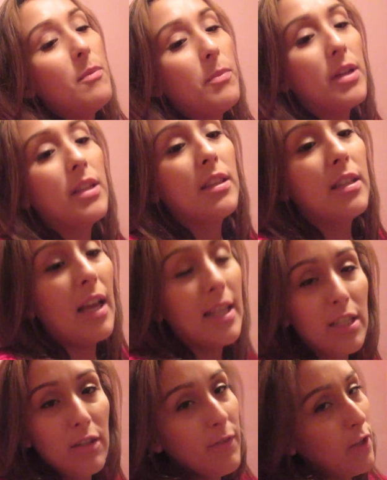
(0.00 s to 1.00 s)
but I
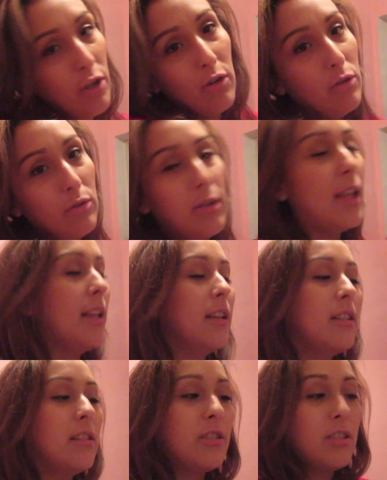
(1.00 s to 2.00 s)
did a video
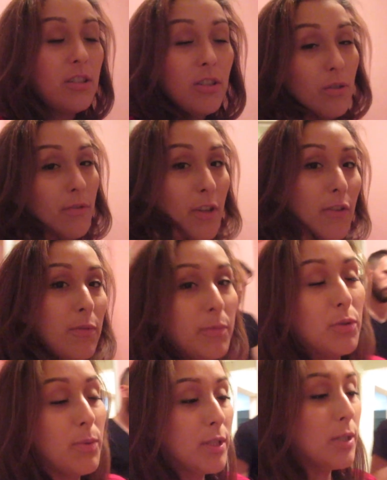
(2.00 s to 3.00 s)
like just to do a video from
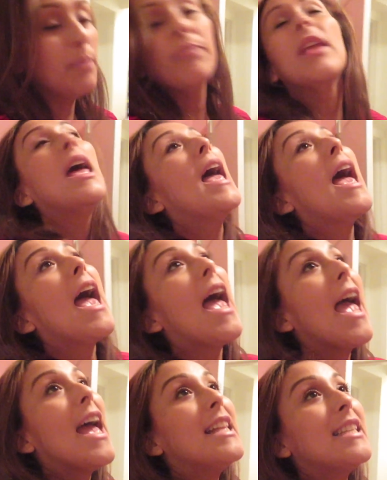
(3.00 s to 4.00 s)
two weeks ago
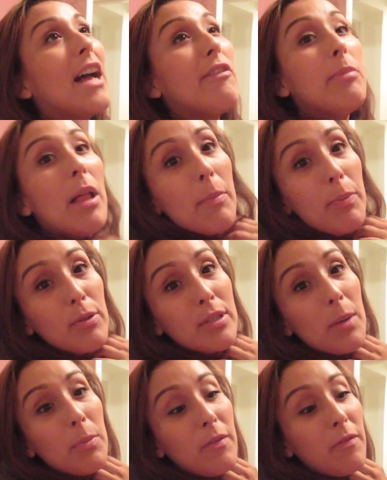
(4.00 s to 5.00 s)
and I have a blog
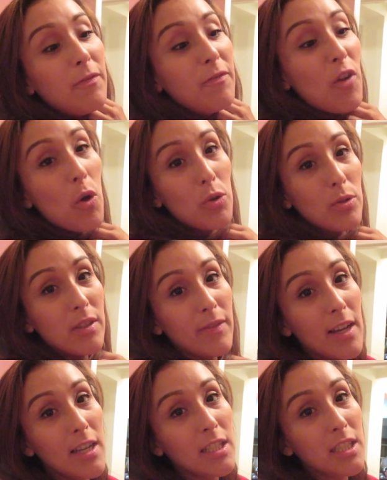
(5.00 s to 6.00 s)
post up with photos
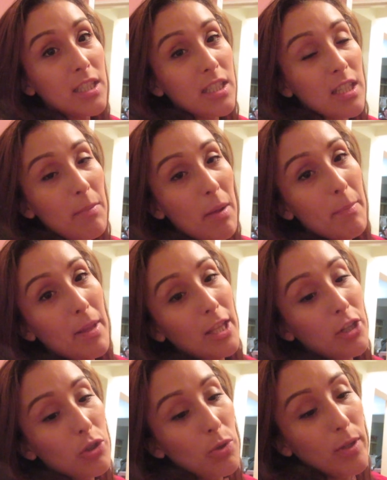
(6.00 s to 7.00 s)
of us and my
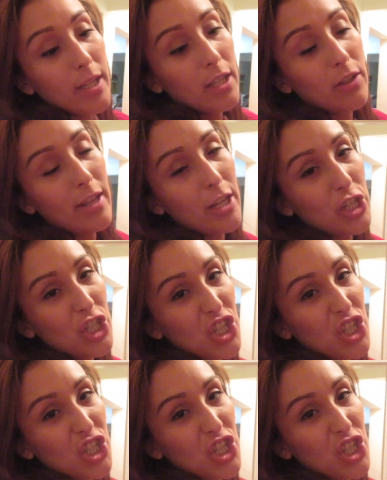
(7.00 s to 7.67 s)
belly growing and all that good